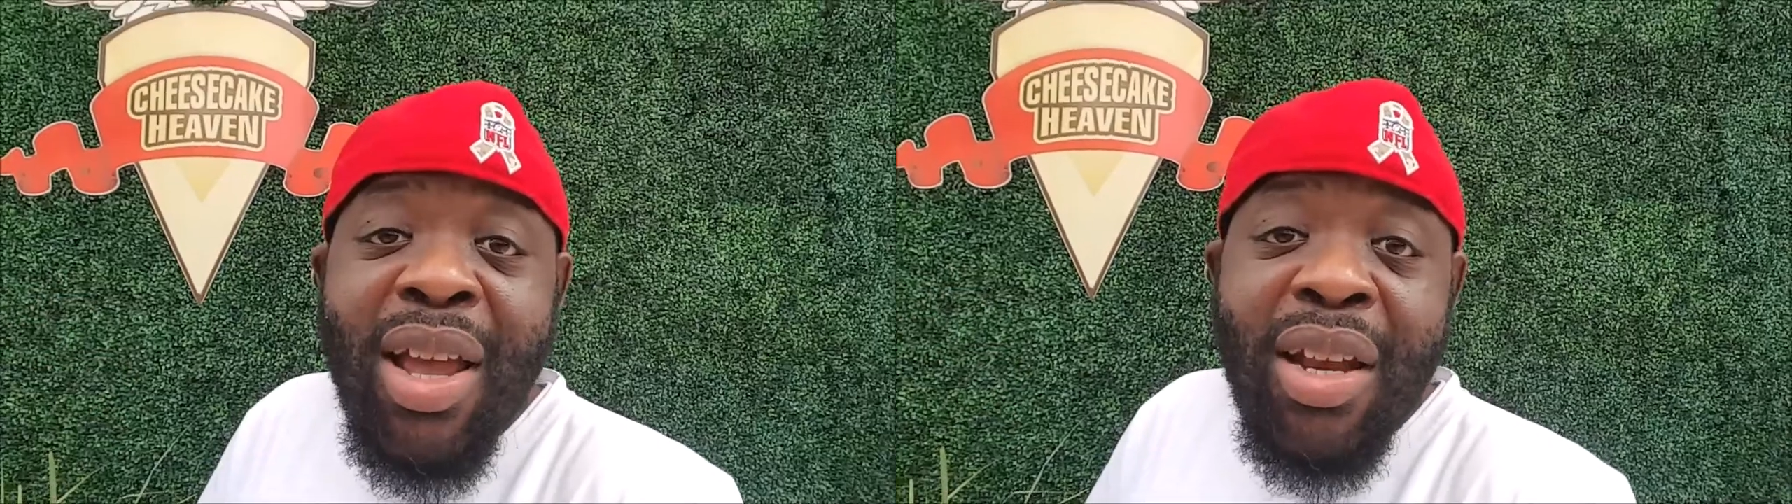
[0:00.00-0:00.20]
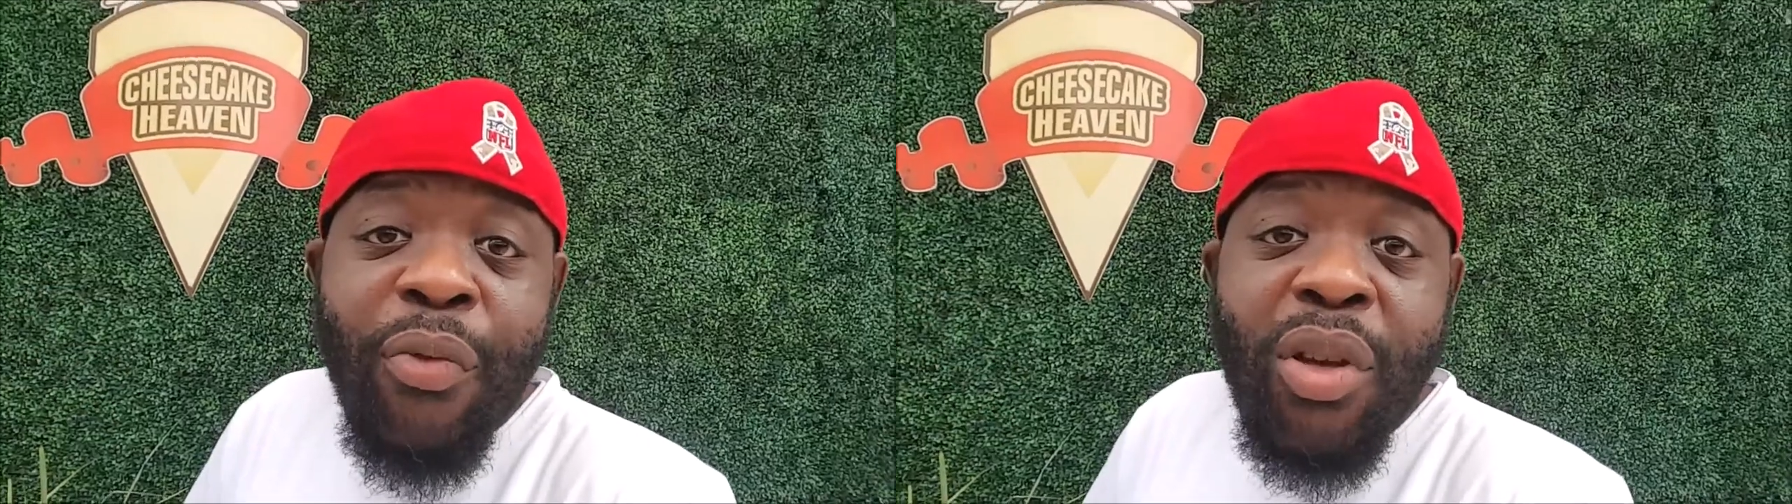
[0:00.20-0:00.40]

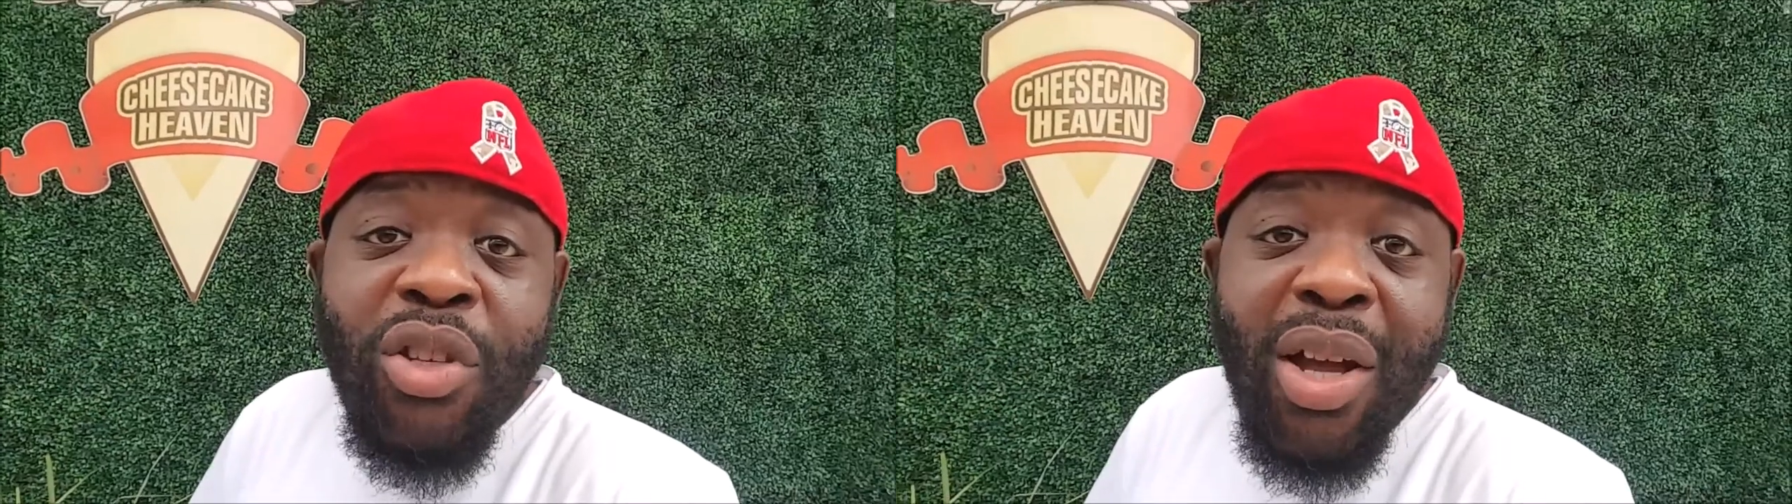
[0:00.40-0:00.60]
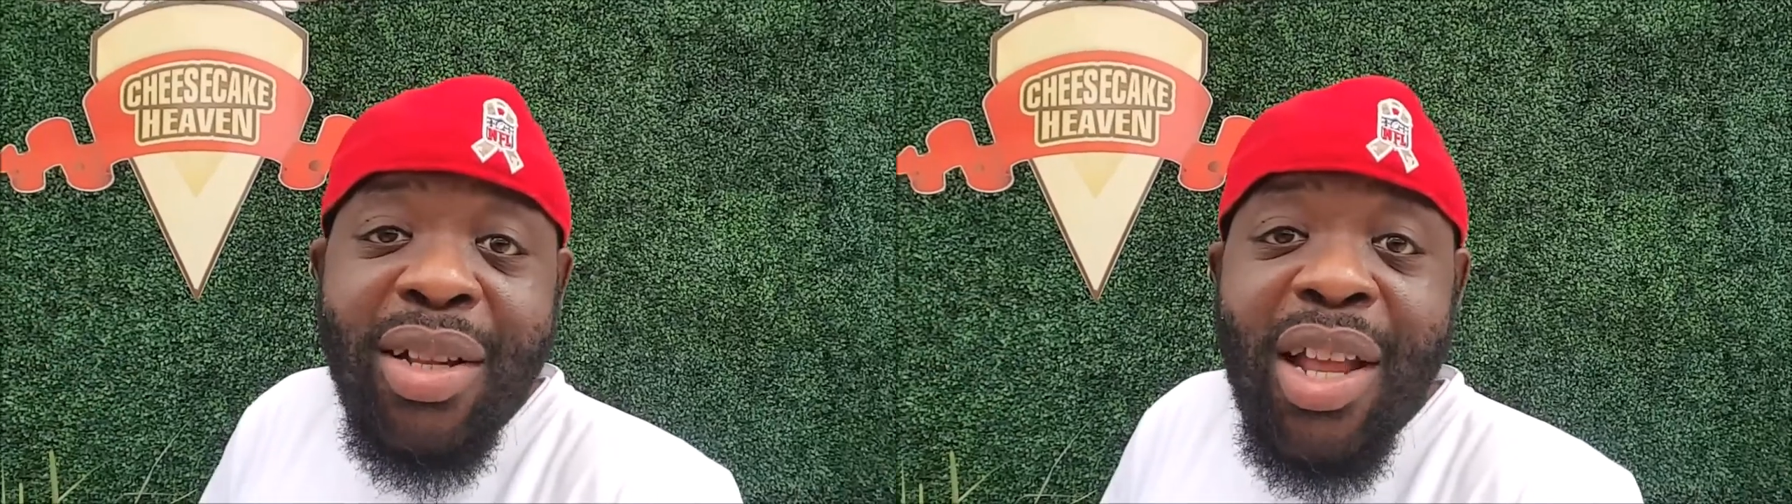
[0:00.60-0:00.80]
Now, if you
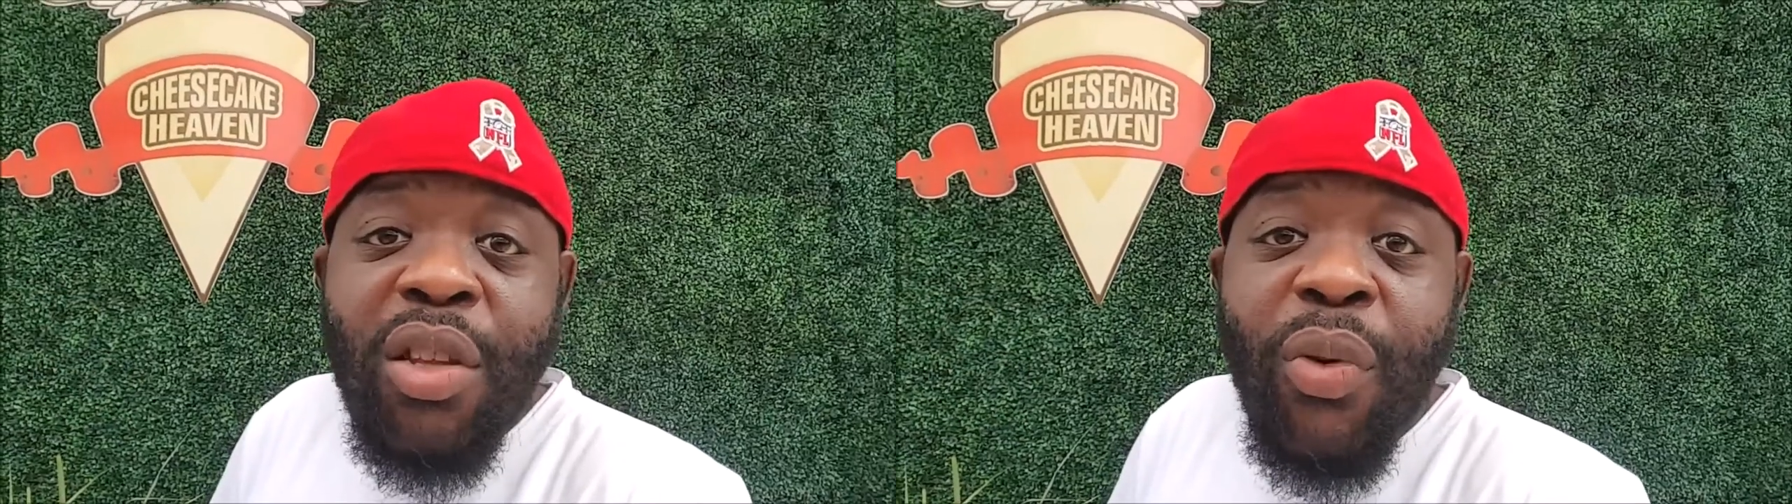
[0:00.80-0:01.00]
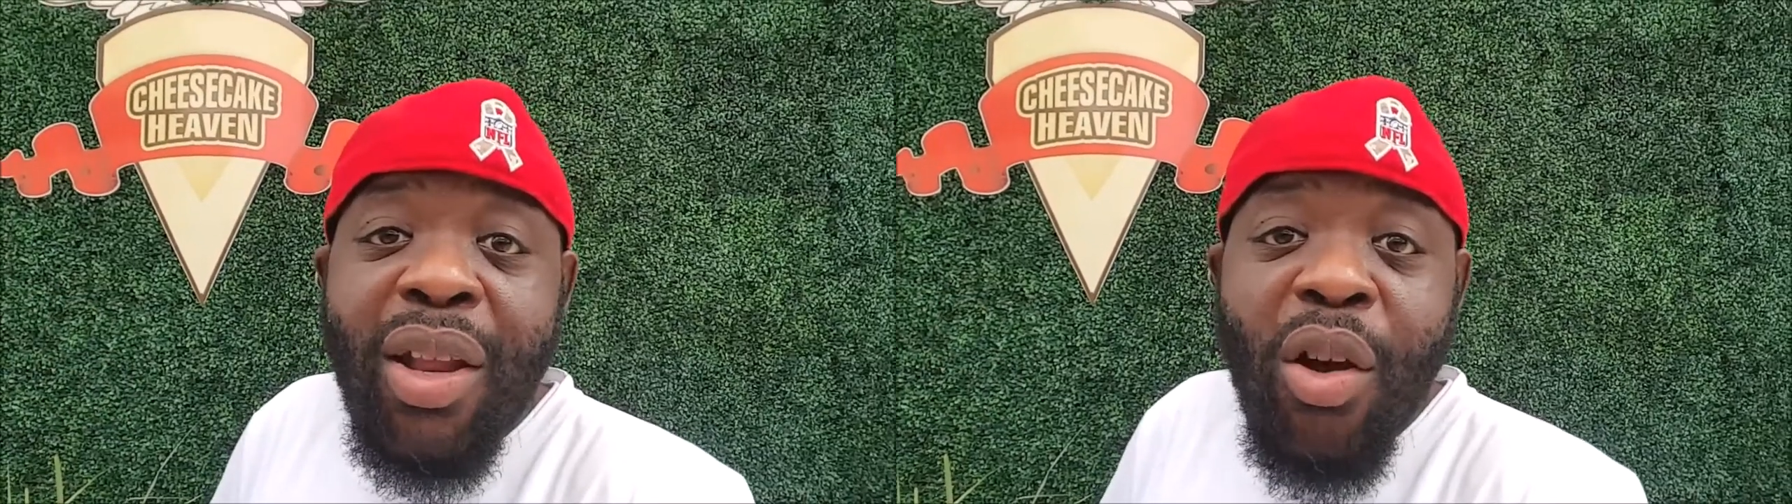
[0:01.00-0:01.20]
enjoyed
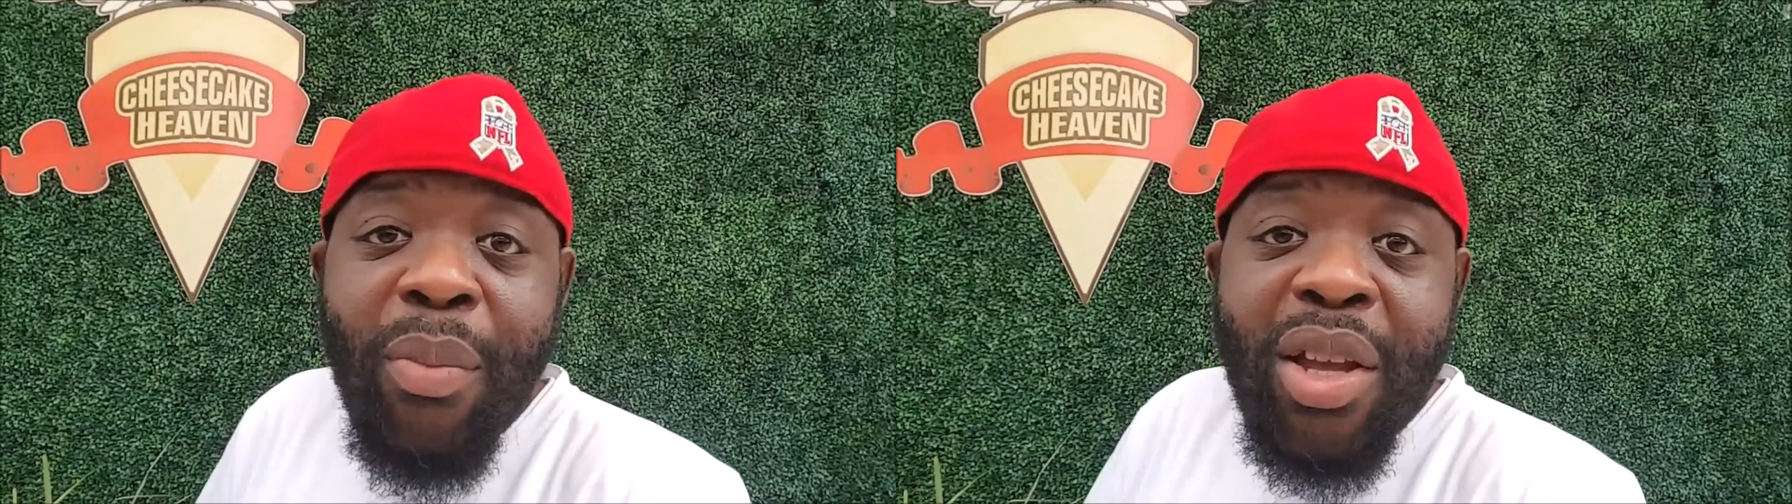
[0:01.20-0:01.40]
today's video,